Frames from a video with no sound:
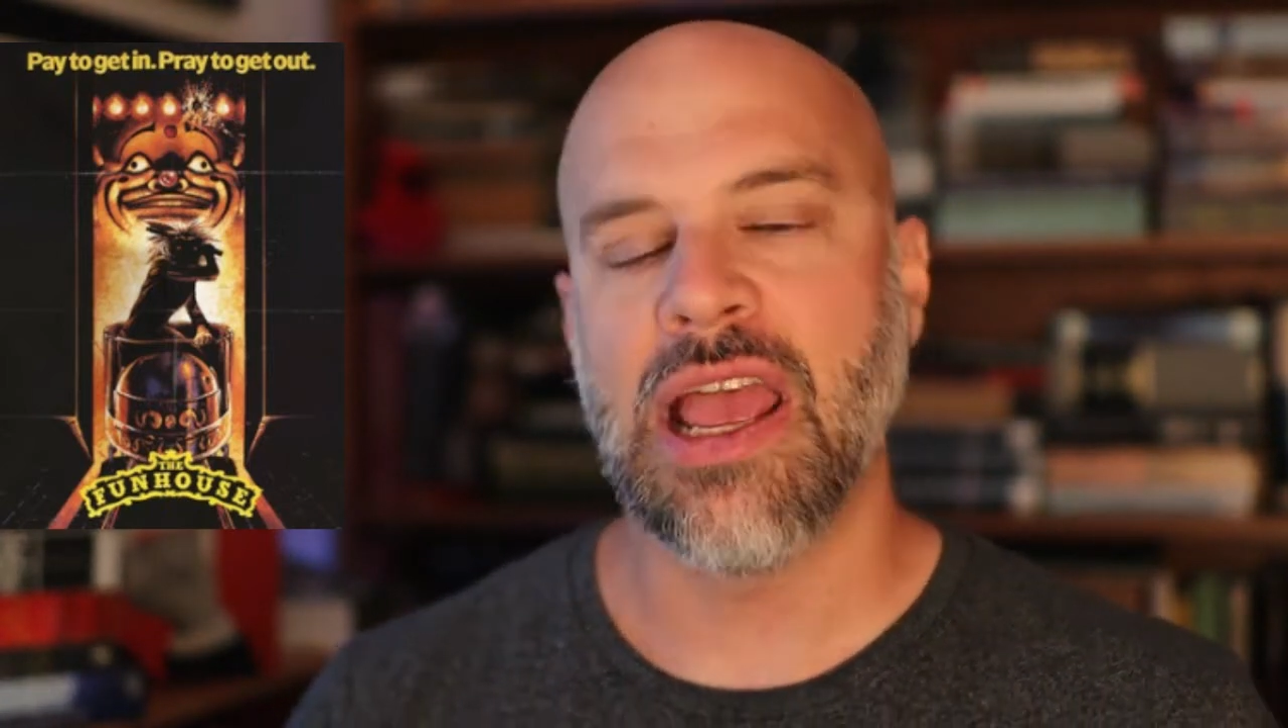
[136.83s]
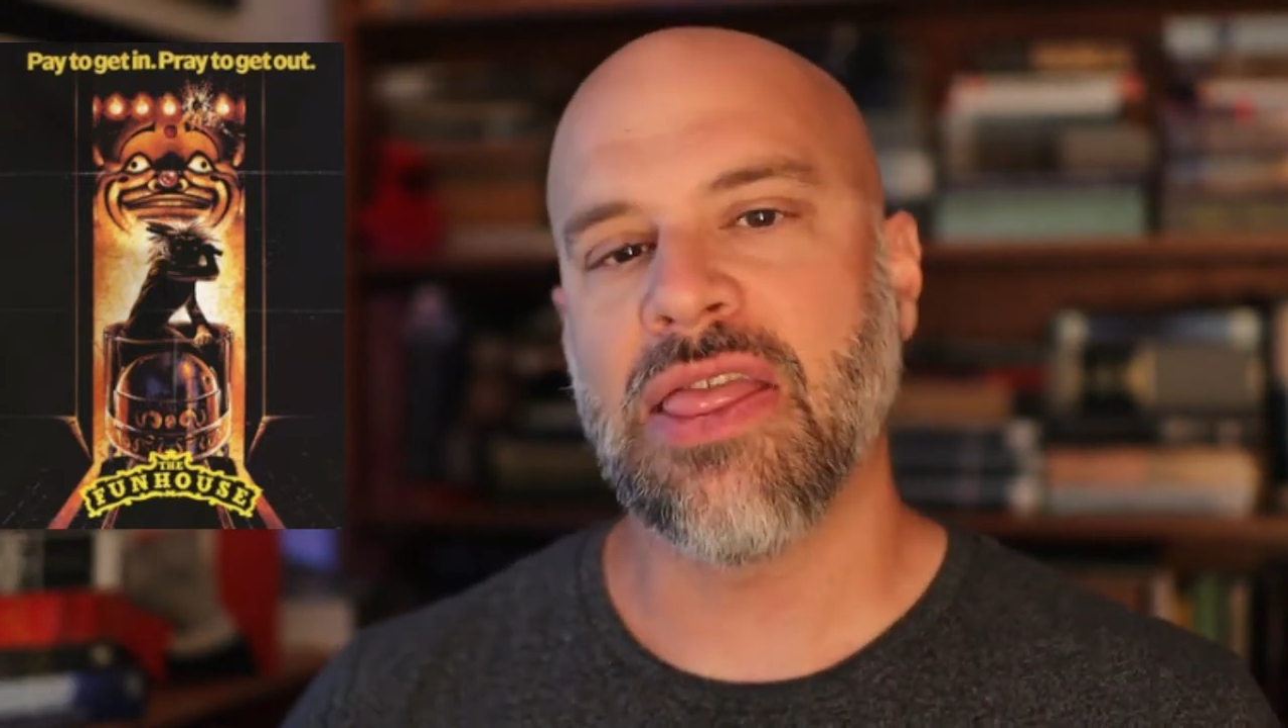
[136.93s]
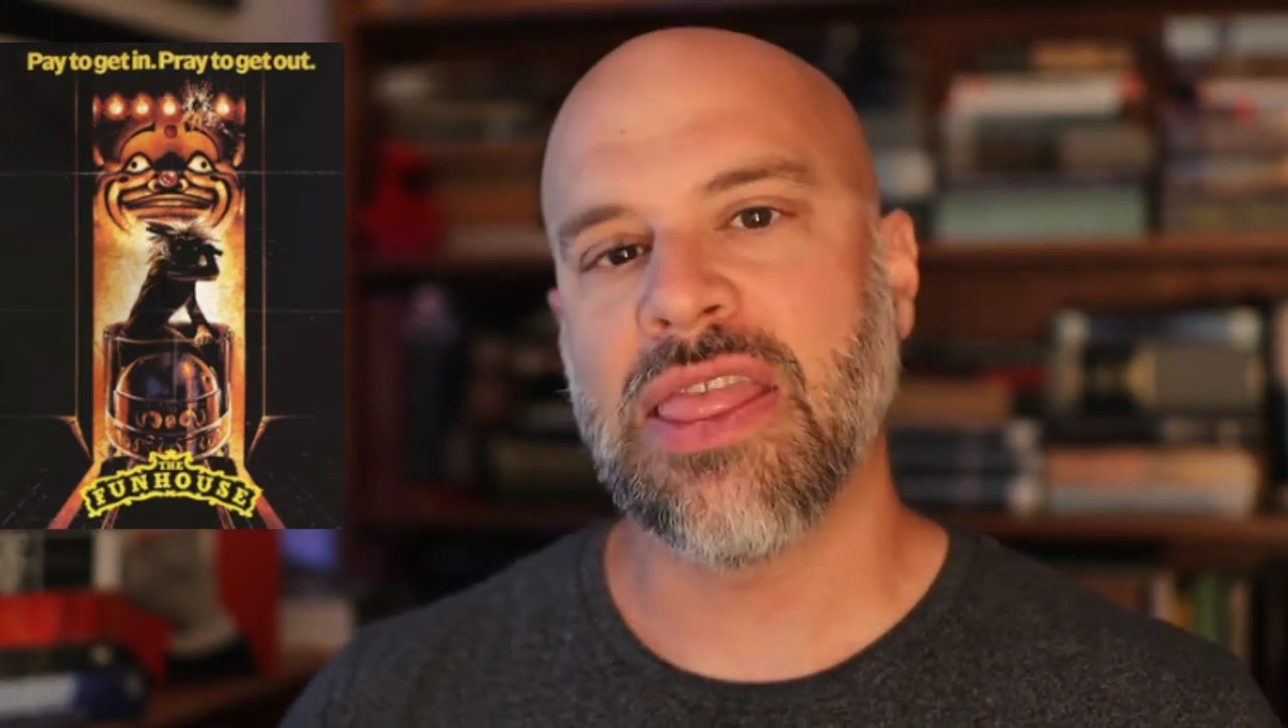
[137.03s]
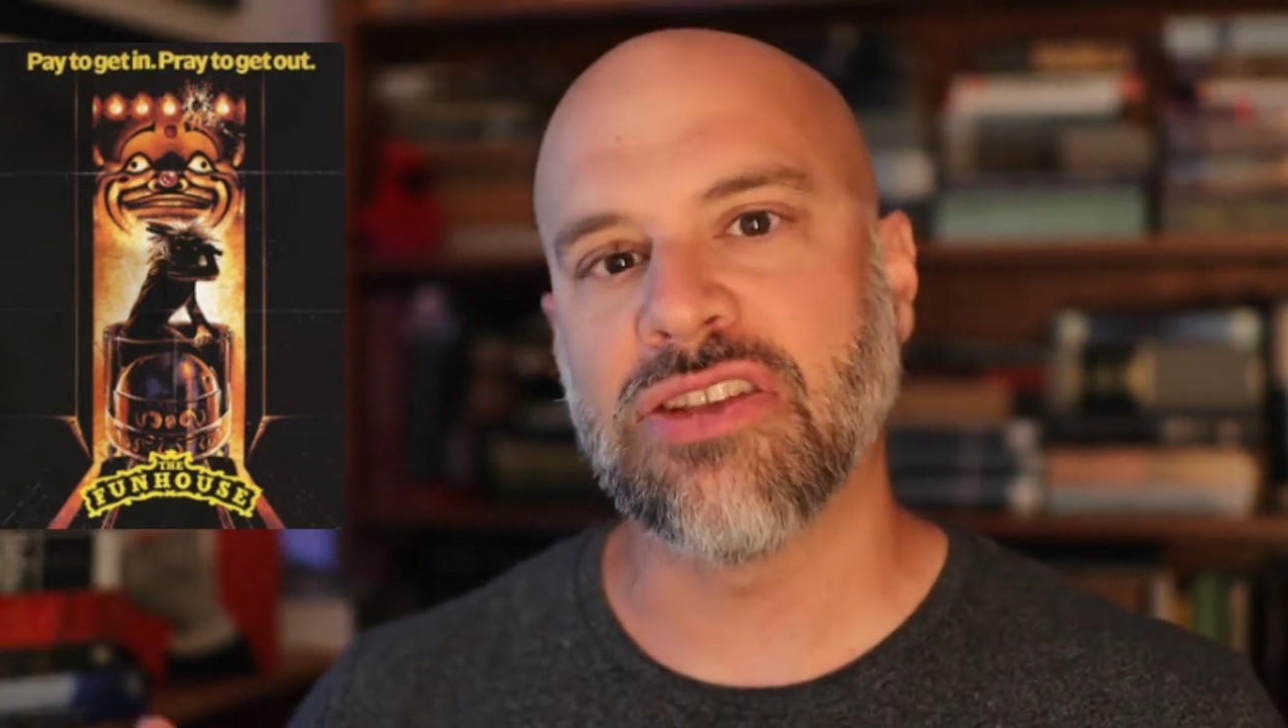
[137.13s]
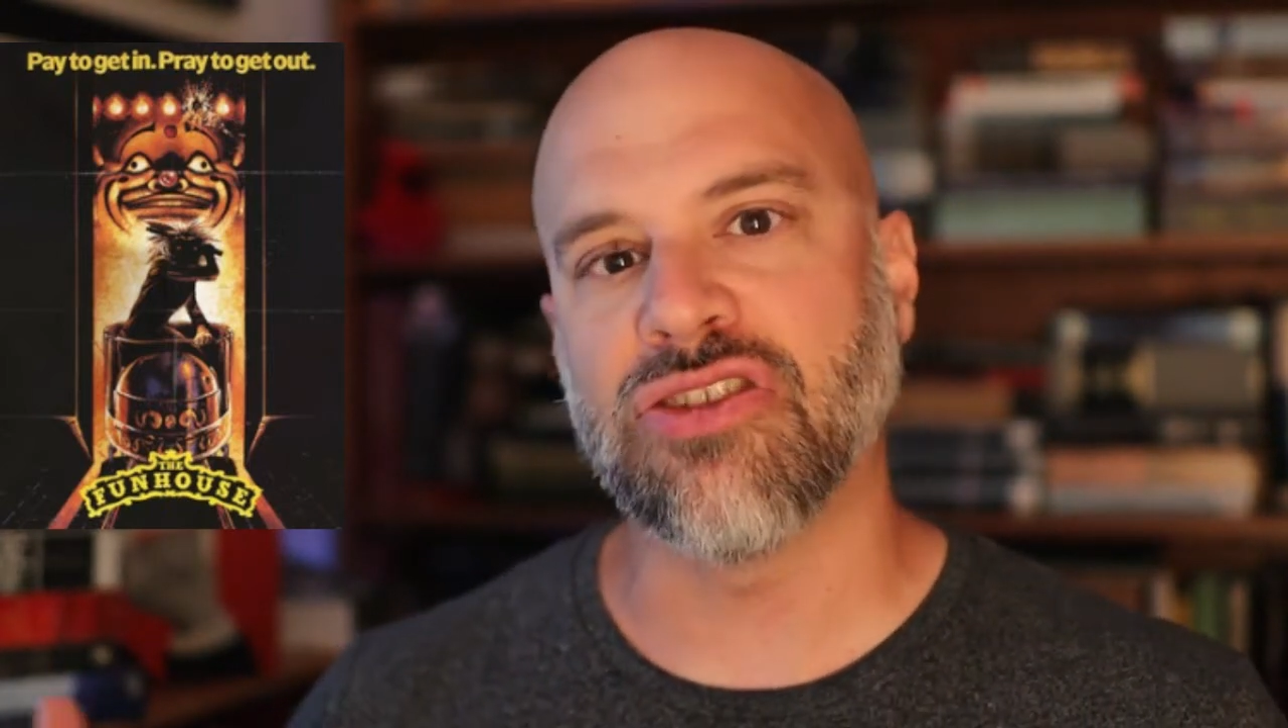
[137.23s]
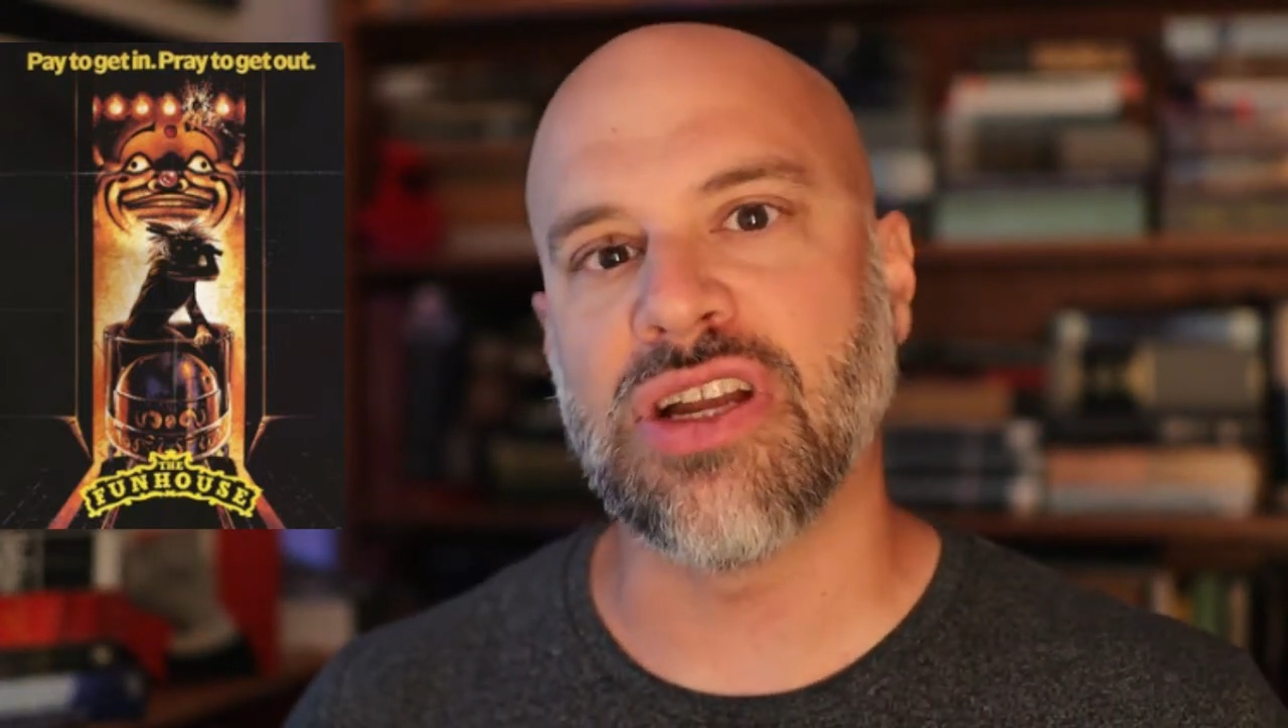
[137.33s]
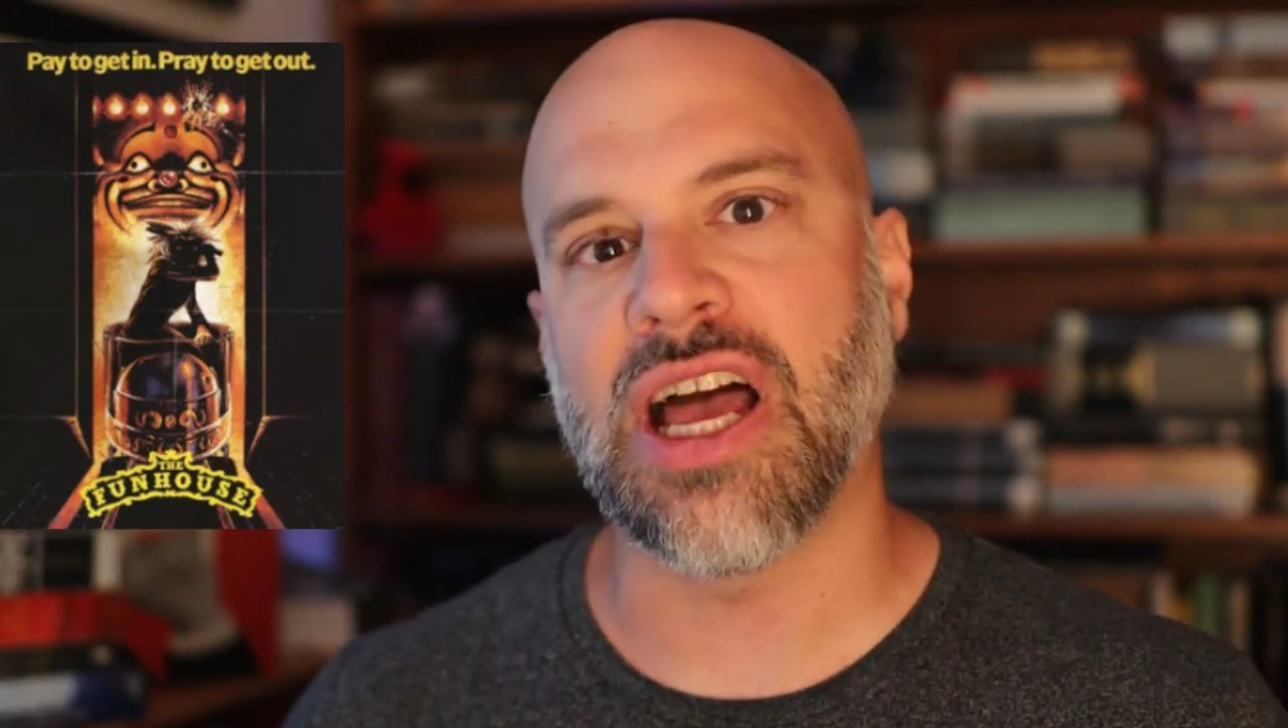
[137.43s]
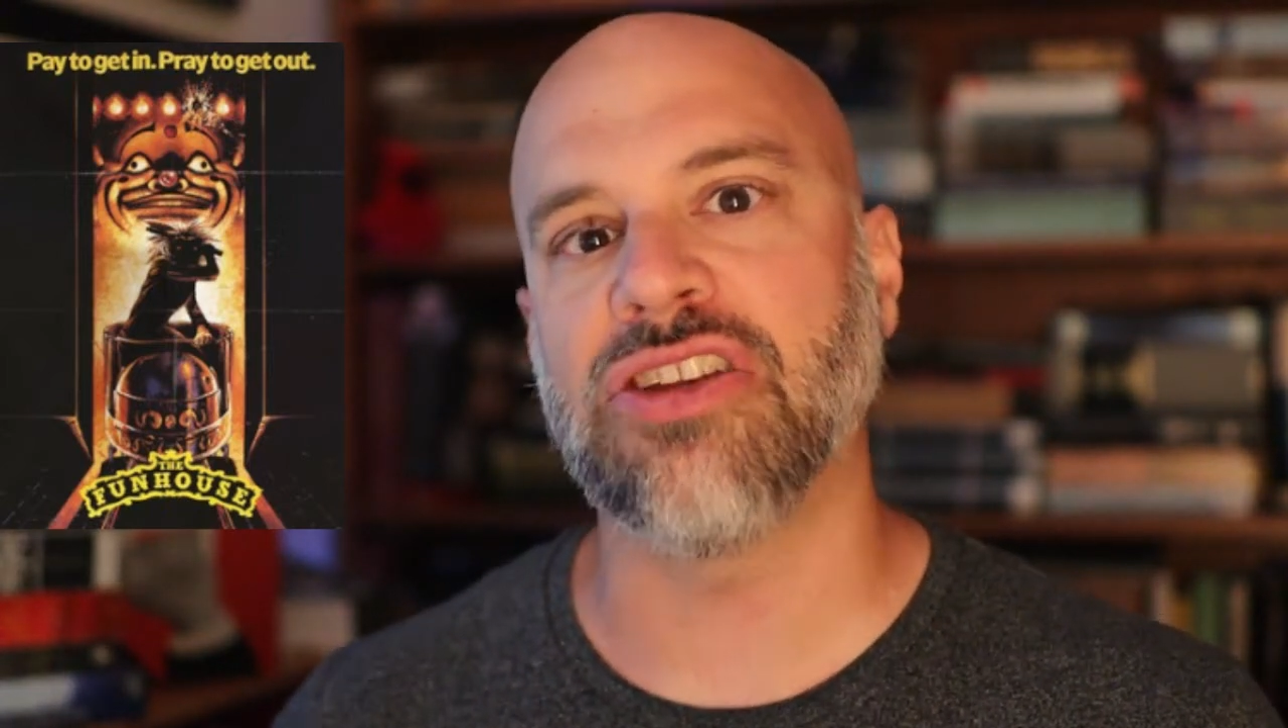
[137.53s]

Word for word: Things are not